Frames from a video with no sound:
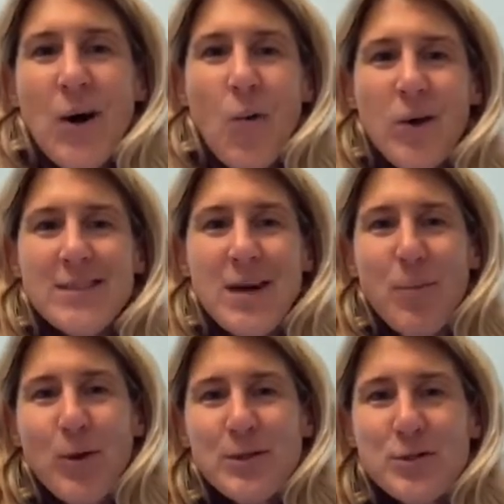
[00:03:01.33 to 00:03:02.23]
What's up,
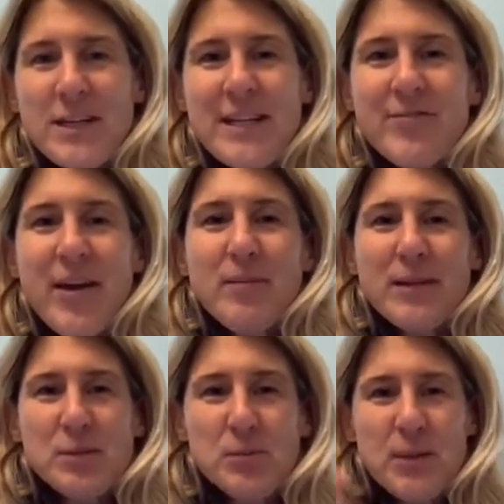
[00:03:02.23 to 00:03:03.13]
Holy Trinity family?
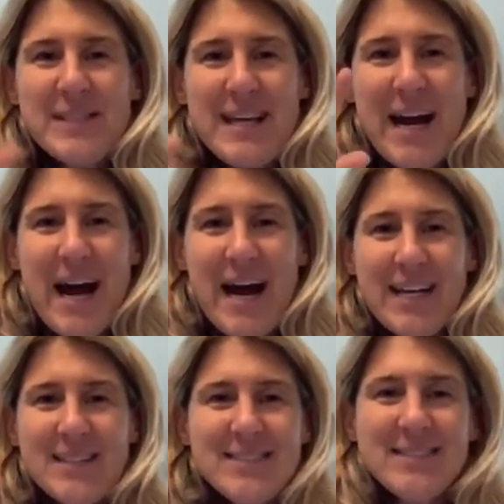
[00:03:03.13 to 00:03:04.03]
Just want to say hi.
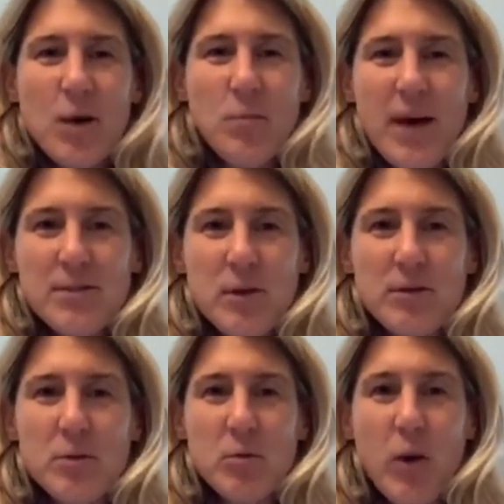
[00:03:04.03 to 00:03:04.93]
Hope you guys are all
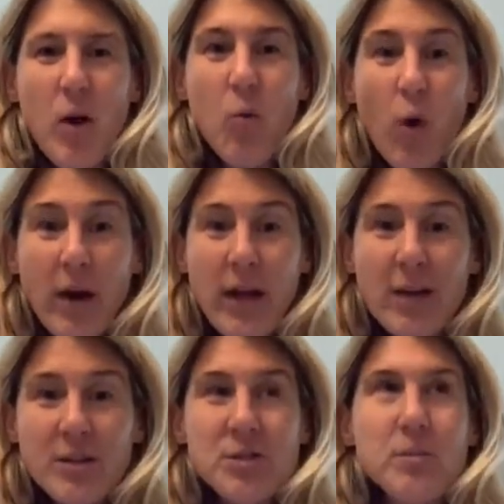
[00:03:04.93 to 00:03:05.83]
doing well. Working
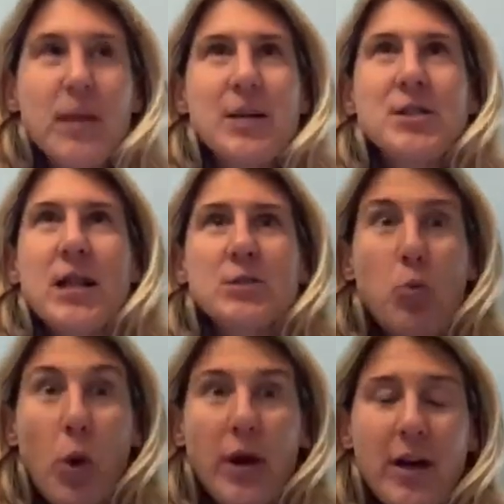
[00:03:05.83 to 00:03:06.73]
on your gym class challenge,
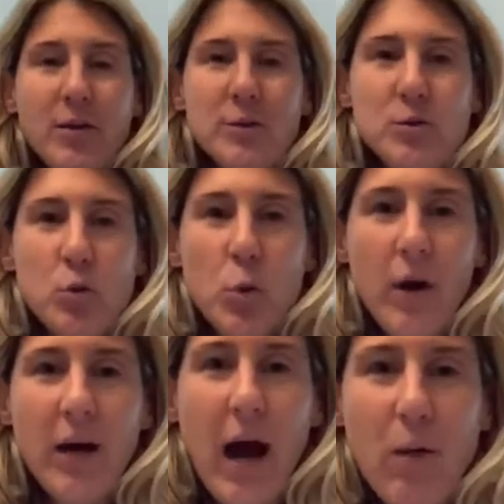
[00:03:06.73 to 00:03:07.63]
working on your
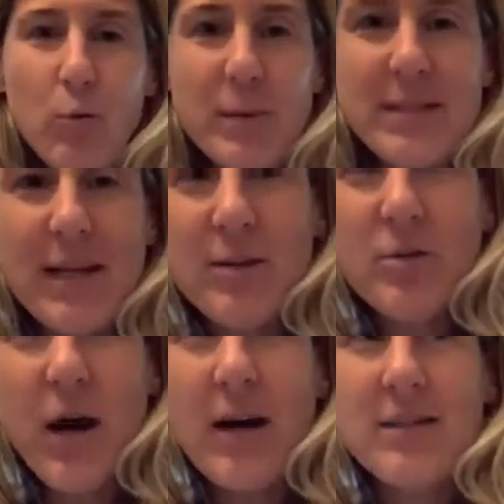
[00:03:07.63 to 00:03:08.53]
schoolwork. I will be sending you
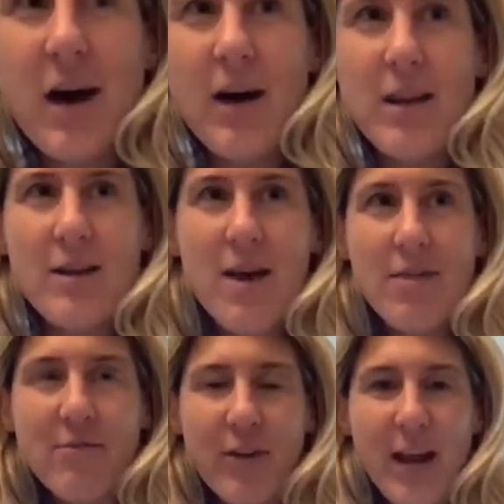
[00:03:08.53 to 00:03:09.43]
guys
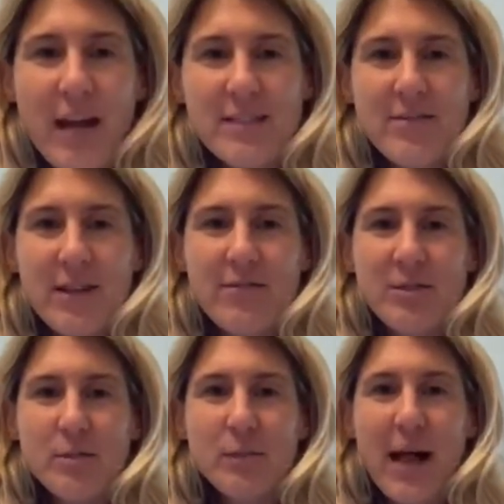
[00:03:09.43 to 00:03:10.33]
another fun activity for
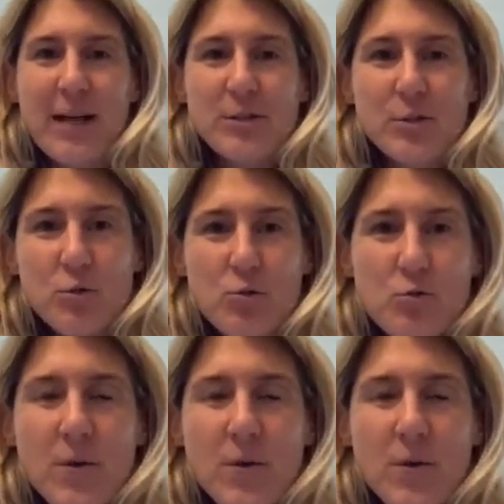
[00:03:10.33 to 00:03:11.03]
gym class soon.